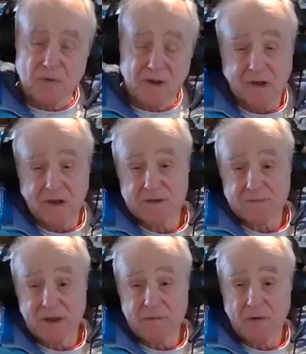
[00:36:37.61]
because
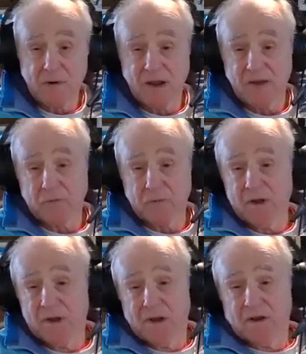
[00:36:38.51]
my mother left me.
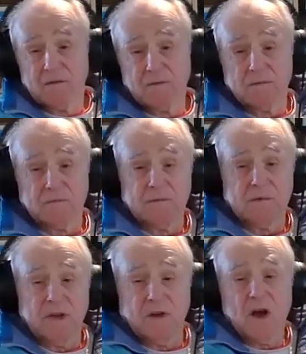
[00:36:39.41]

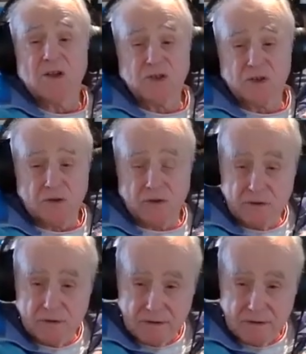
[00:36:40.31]
Illogical